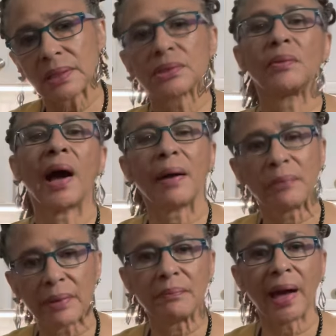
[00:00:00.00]
so I
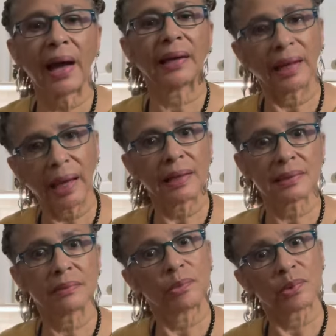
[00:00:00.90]
went back and added
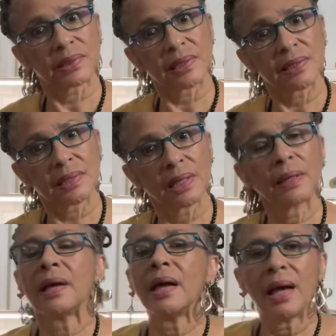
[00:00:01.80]
some more seasoning.
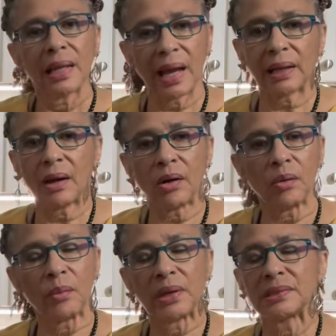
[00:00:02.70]
Like I
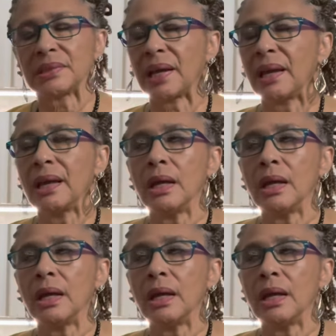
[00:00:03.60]
always say,